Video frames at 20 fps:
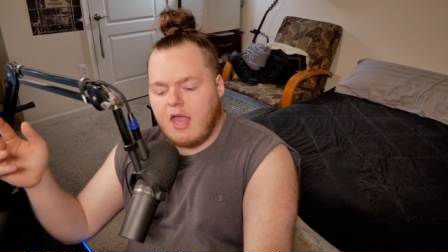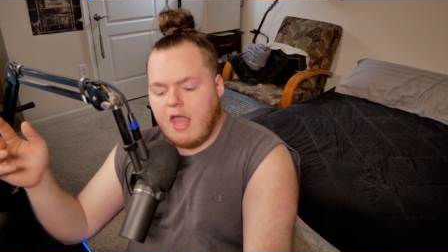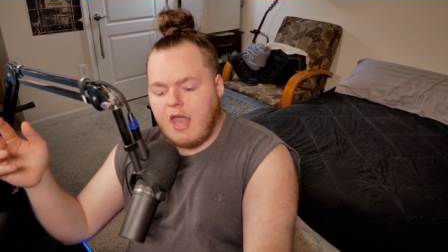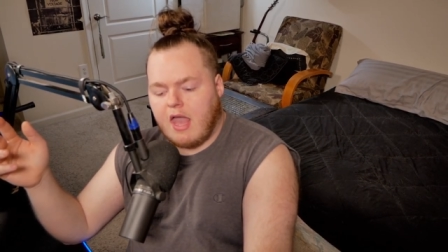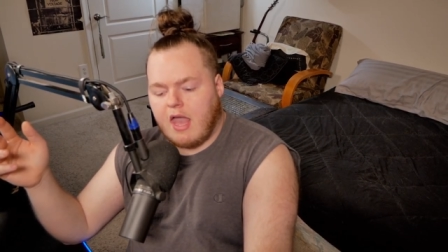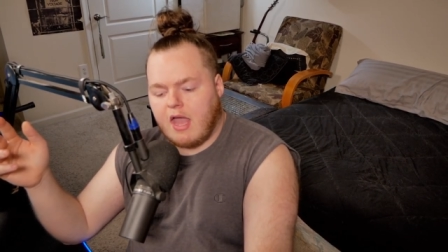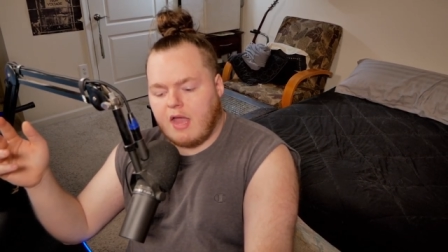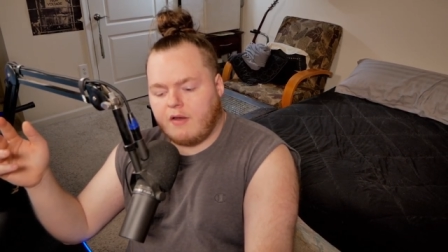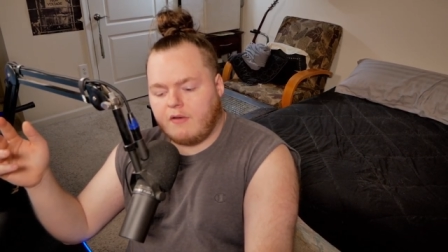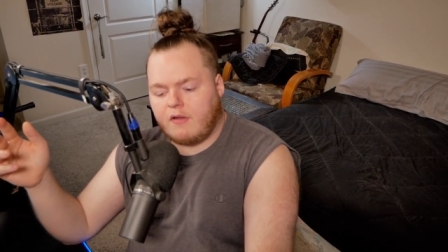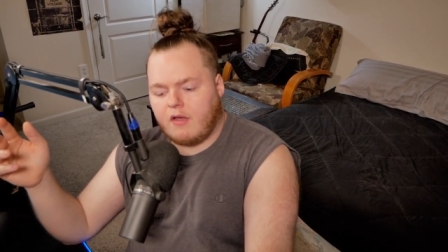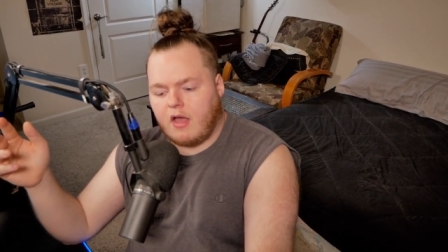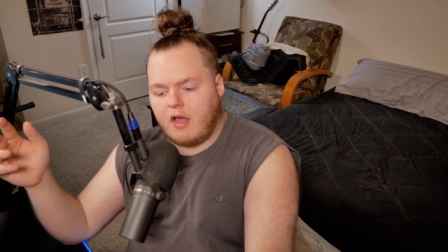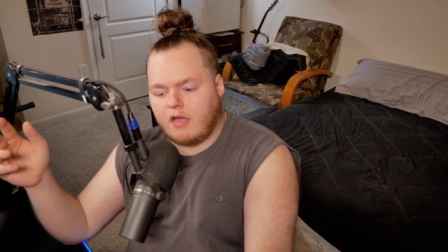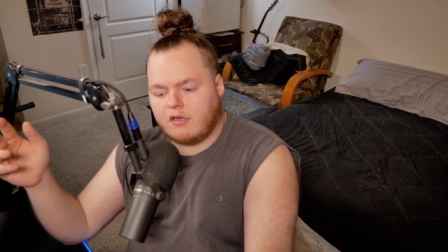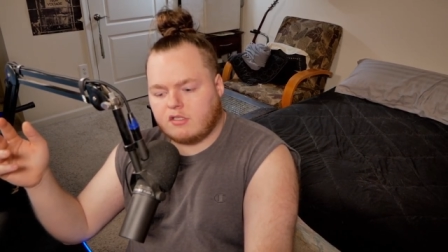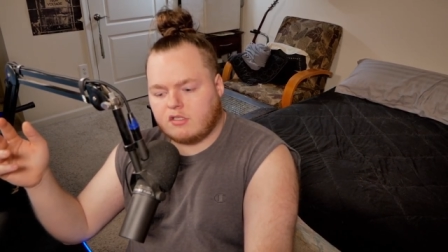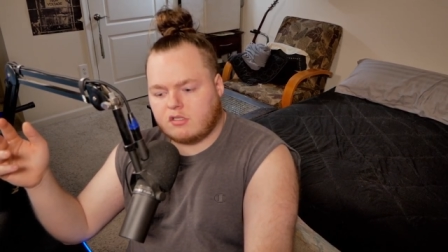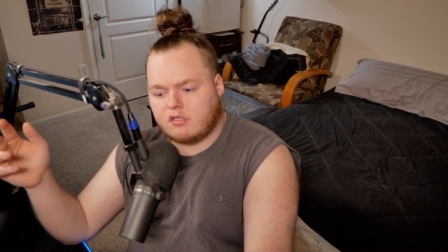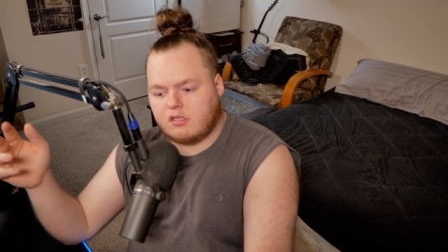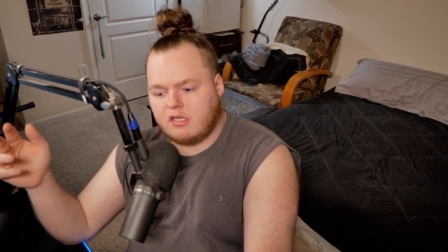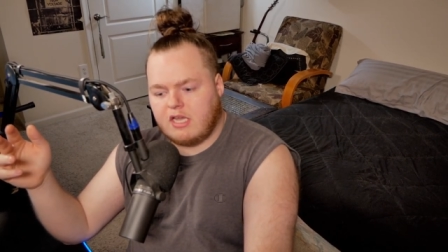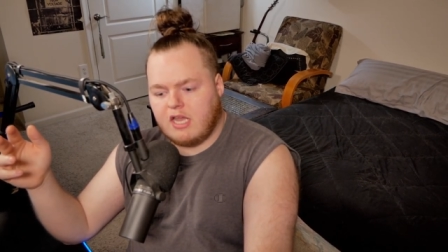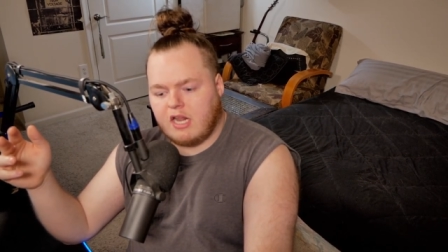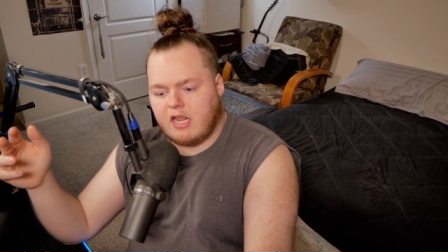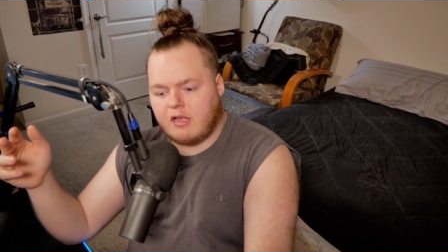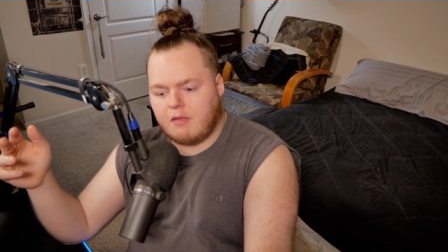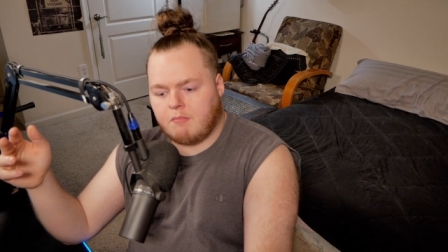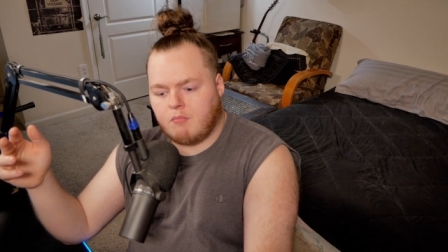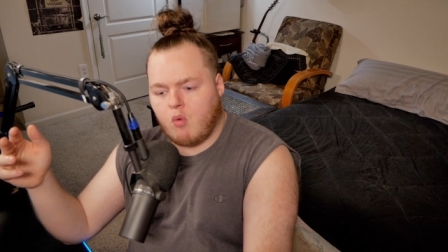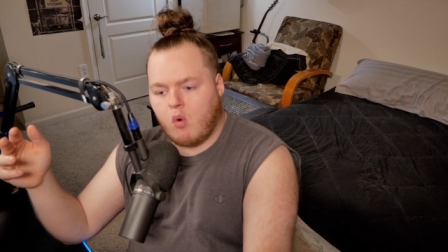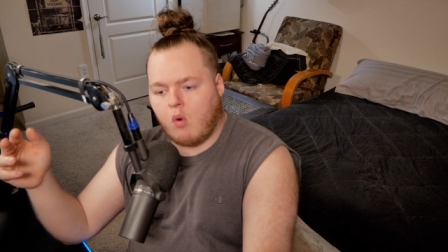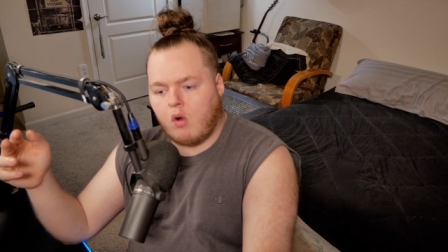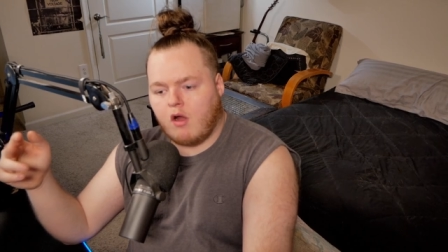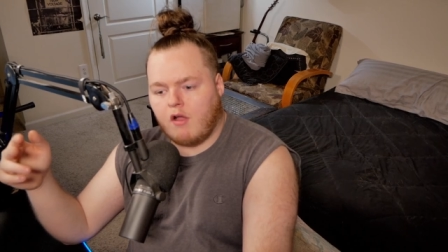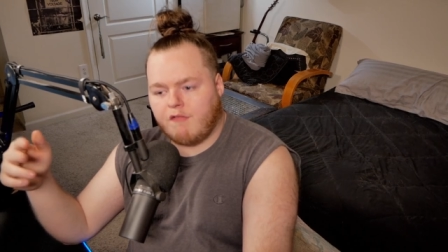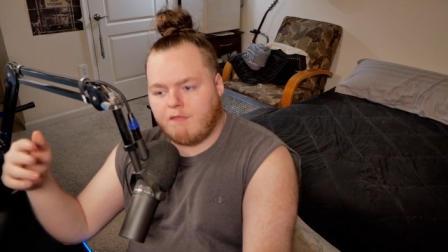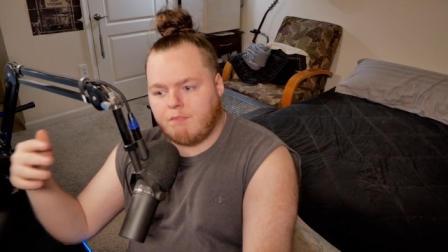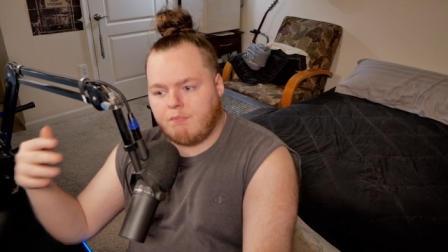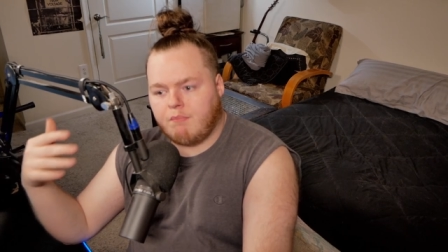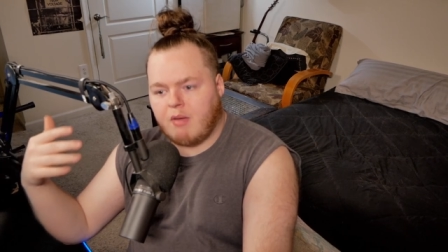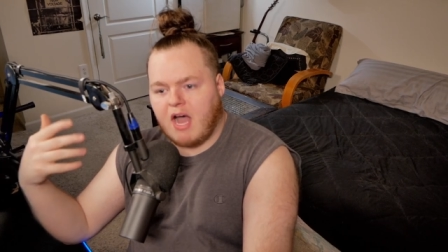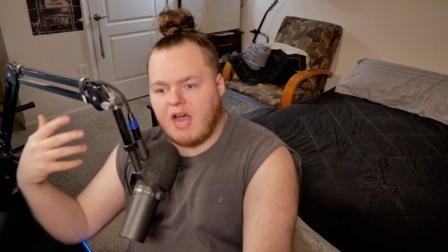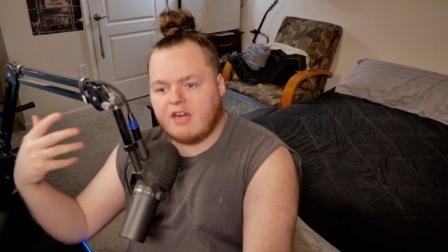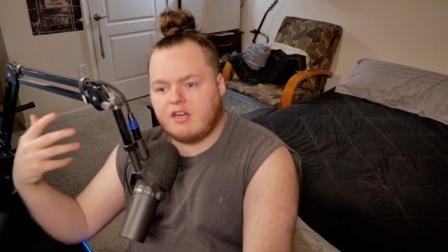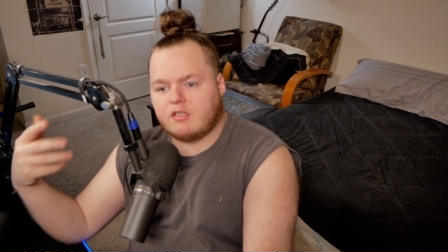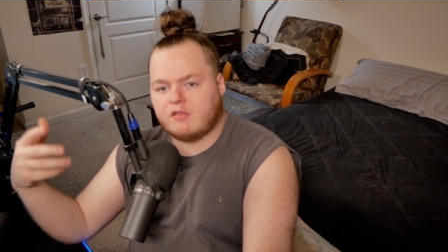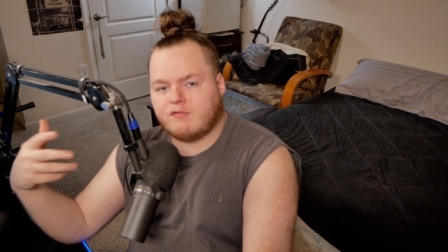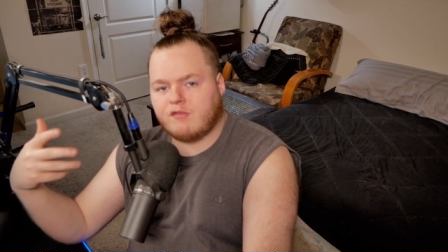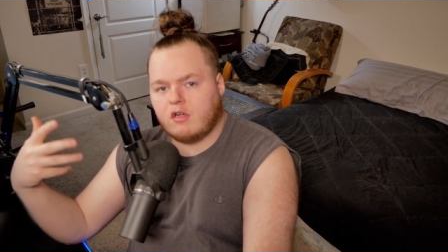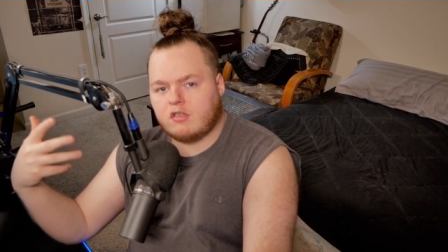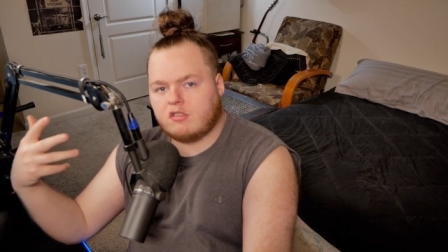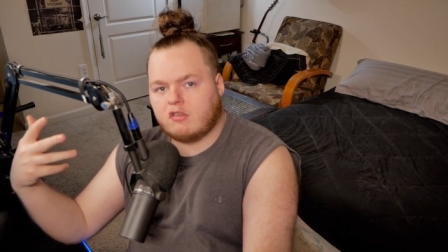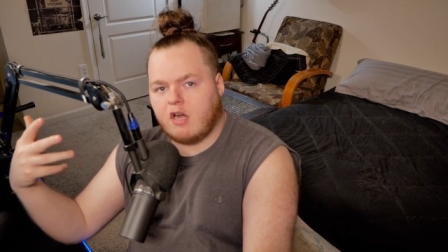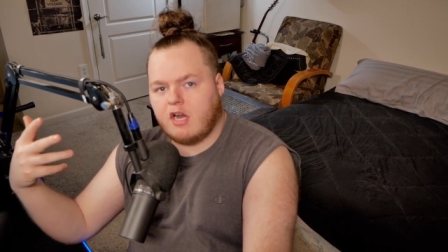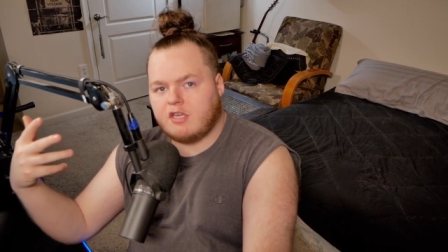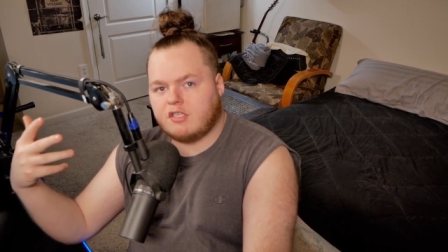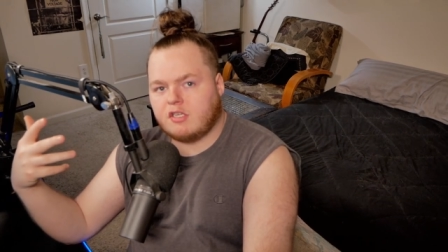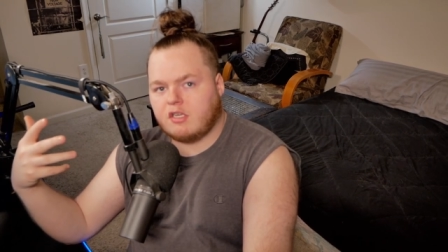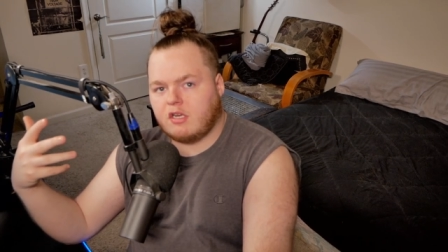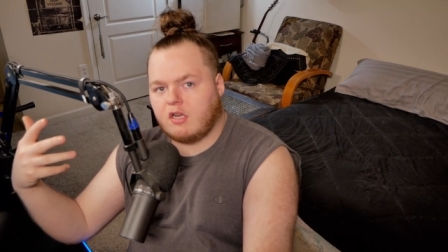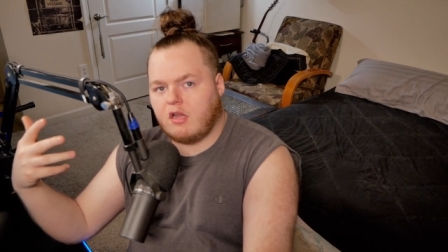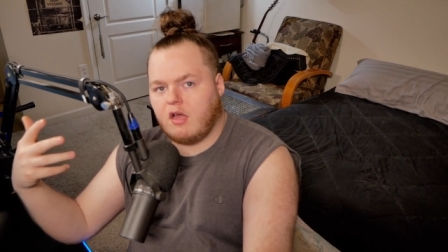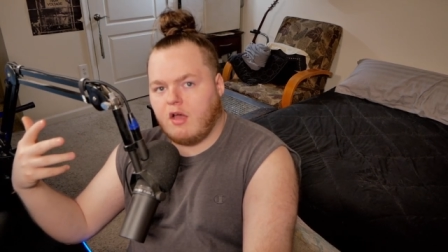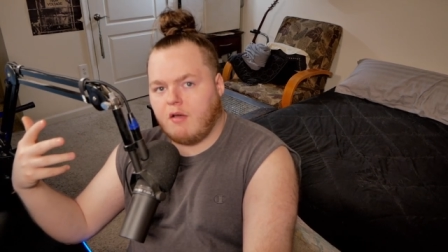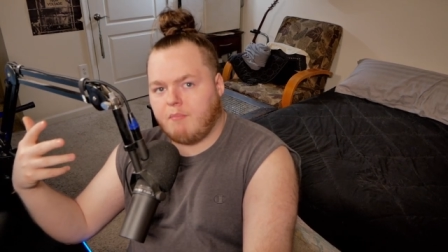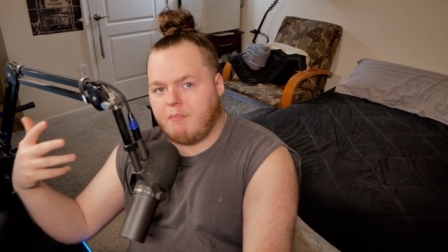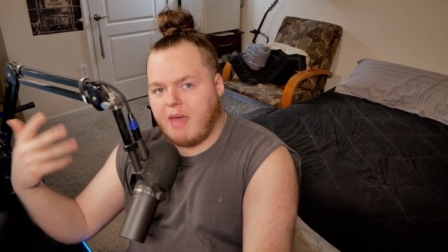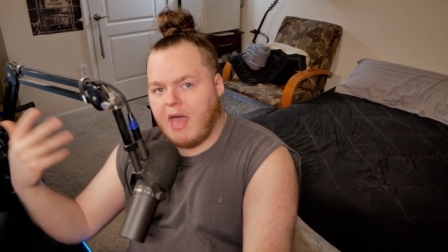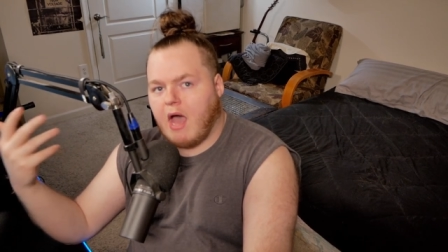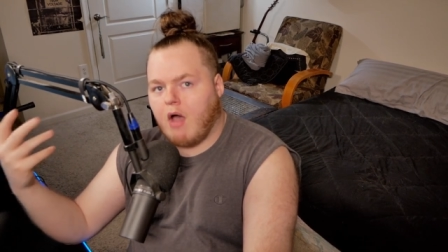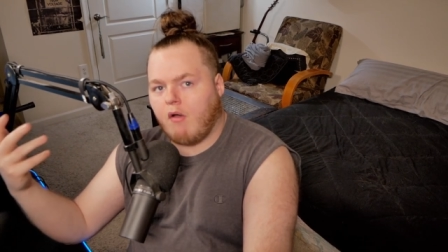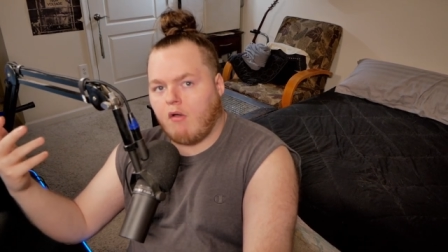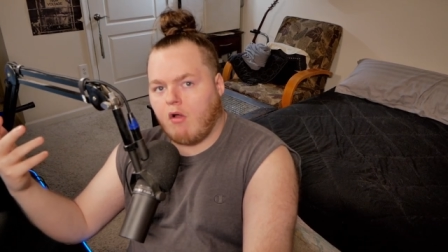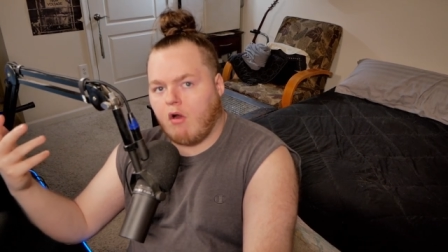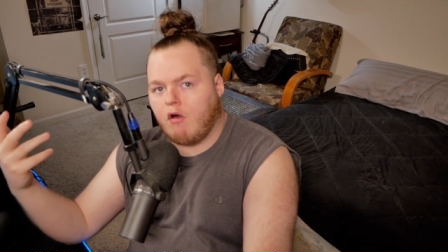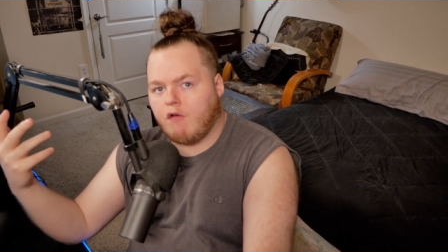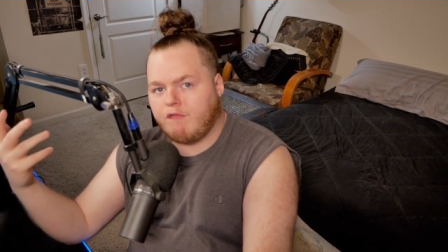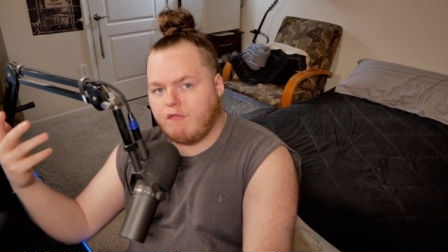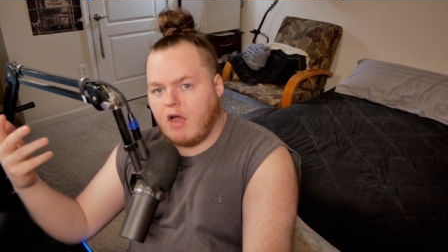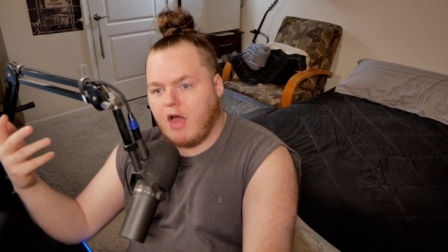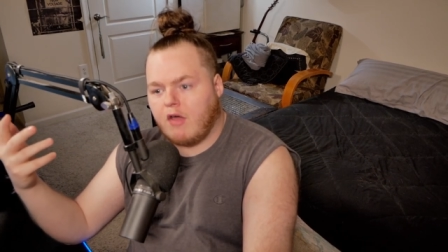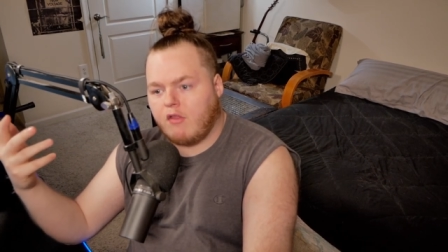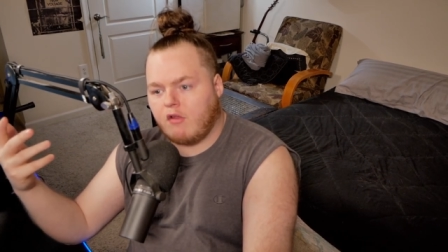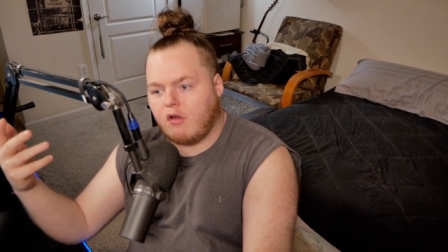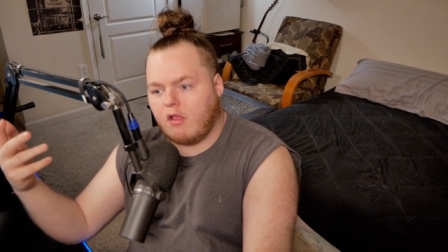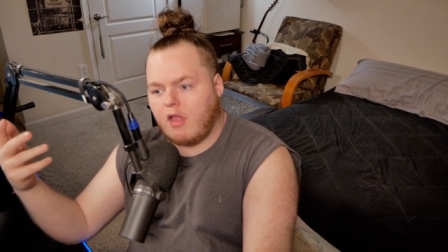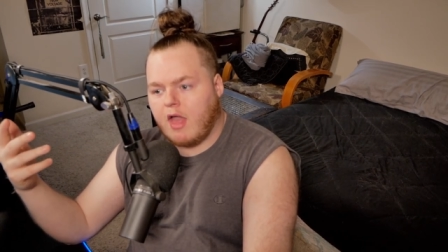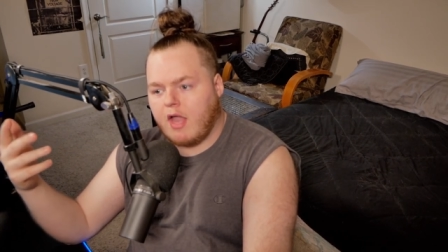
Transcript: and uh, just getting more of Bonnie's frustration about her father,